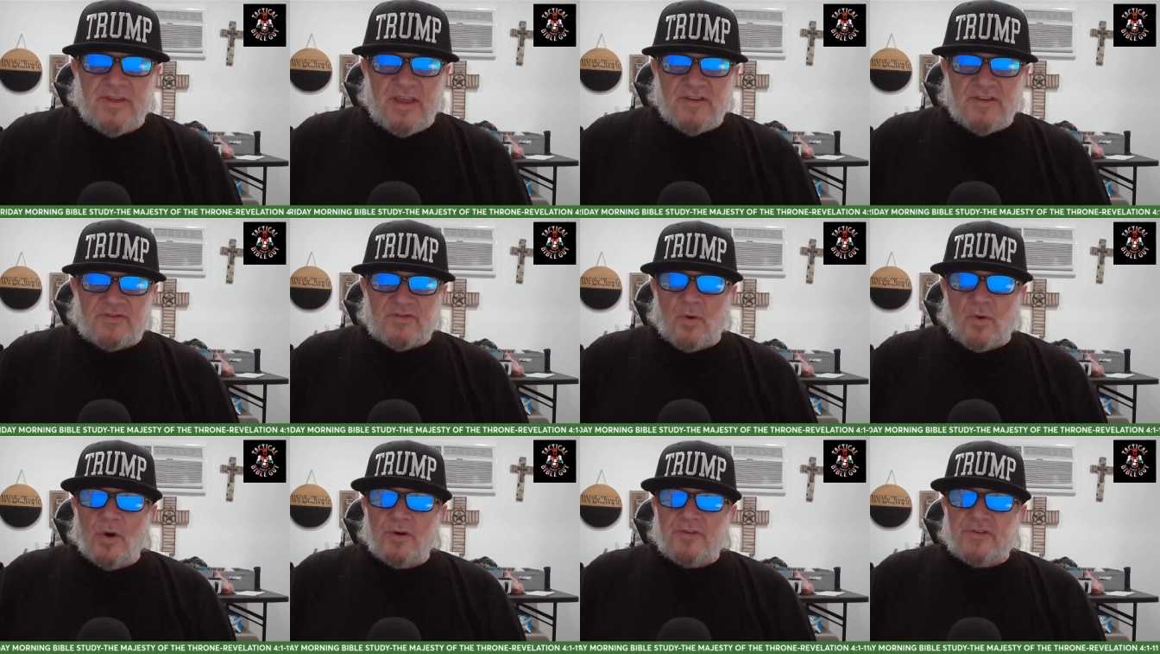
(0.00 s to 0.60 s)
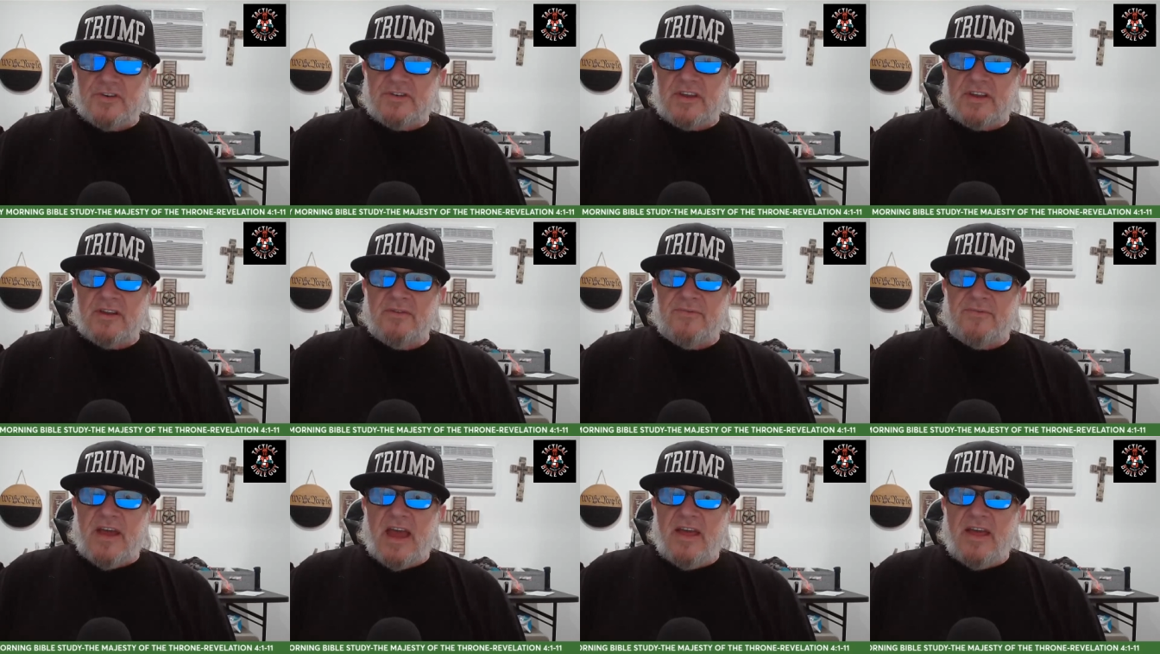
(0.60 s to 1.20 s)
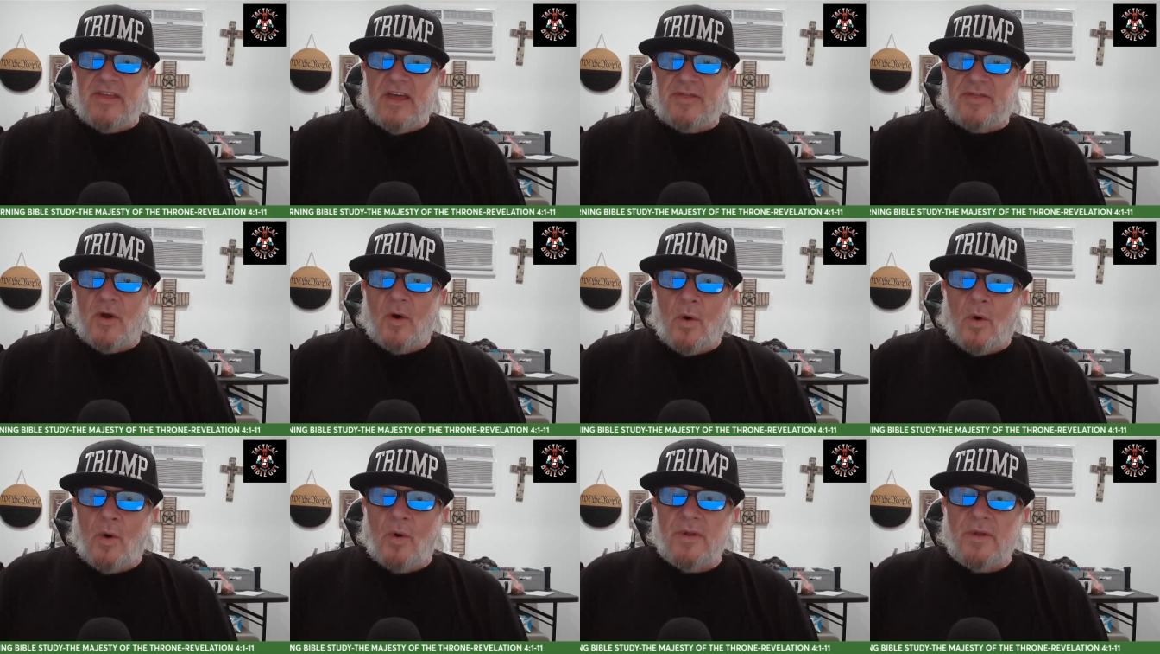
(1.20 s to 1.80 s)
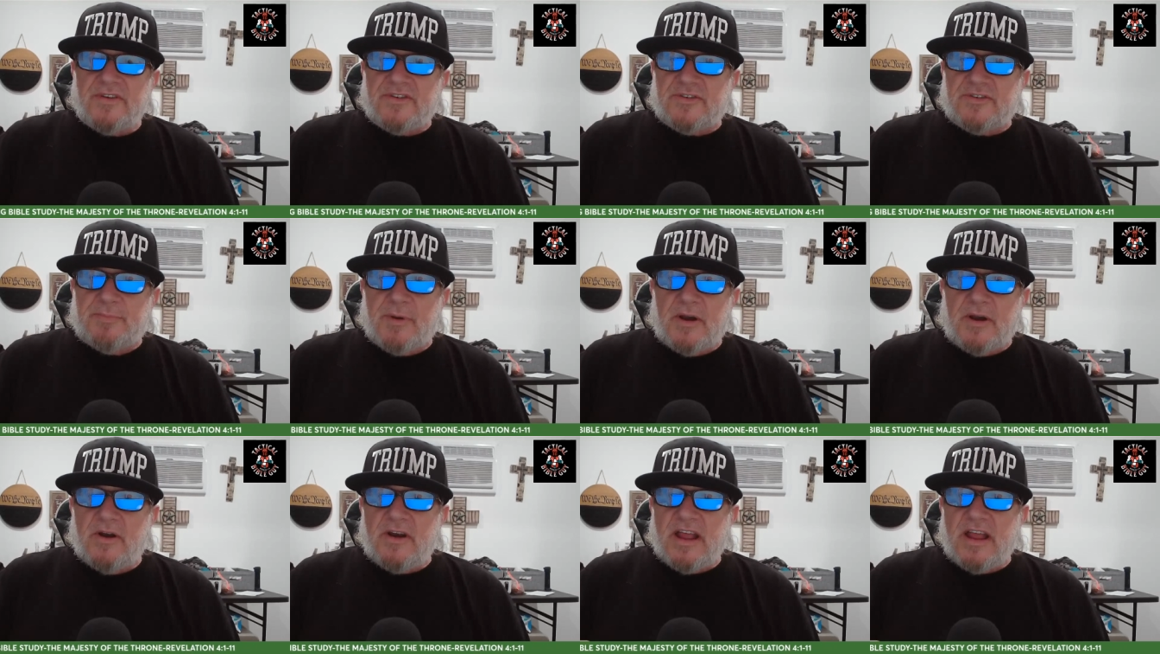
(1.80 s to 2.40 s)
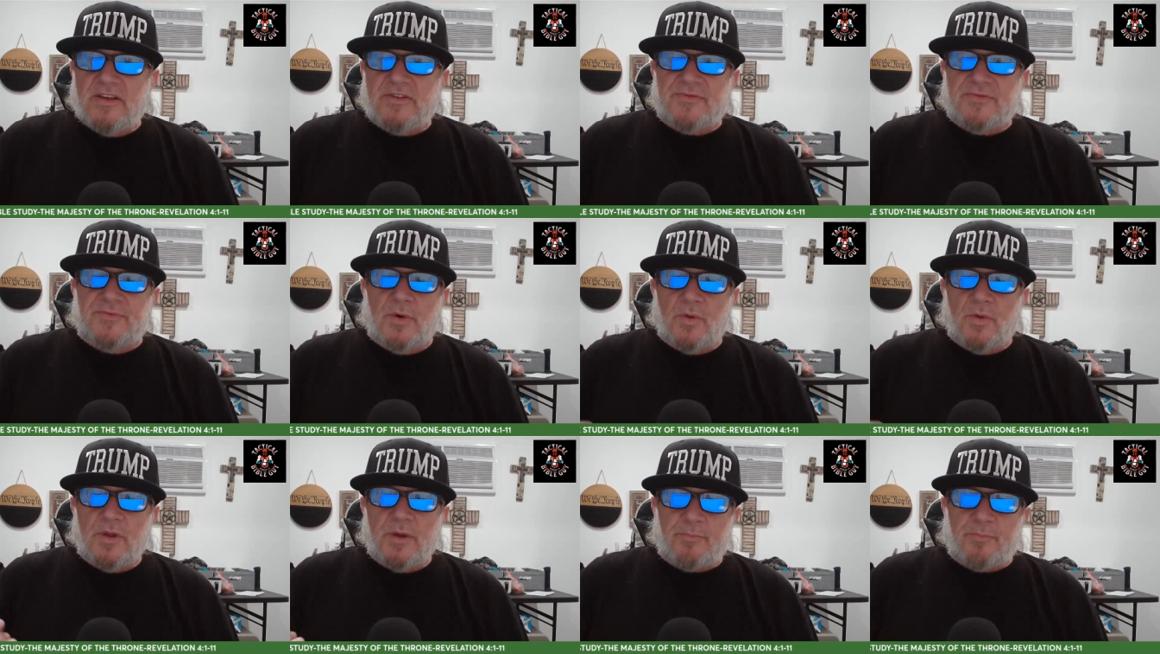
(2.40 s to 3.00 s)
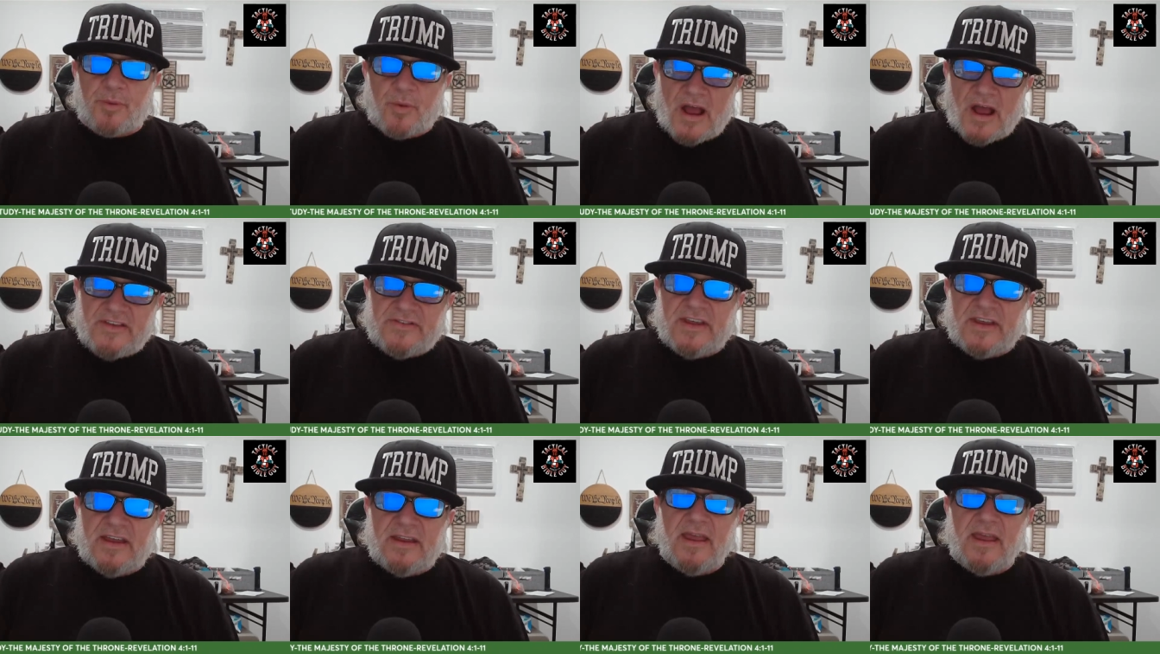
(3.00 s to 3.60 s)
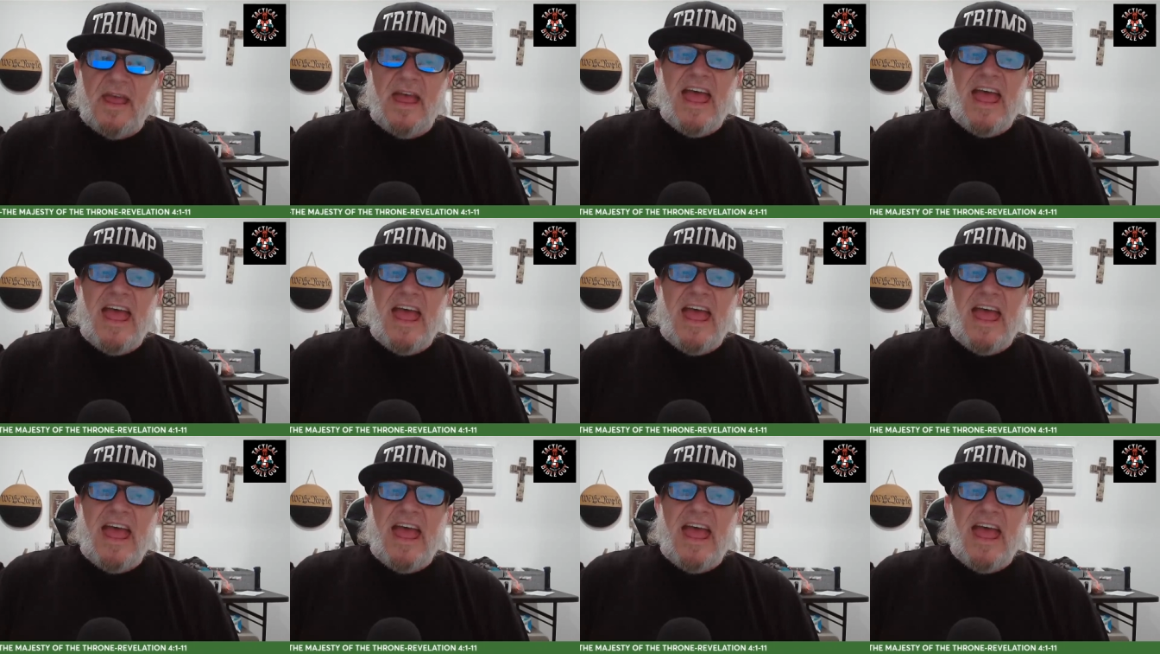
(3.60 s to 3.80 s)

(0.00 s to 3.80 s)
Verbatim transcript: These torches convey that the Holy Spirit is fully present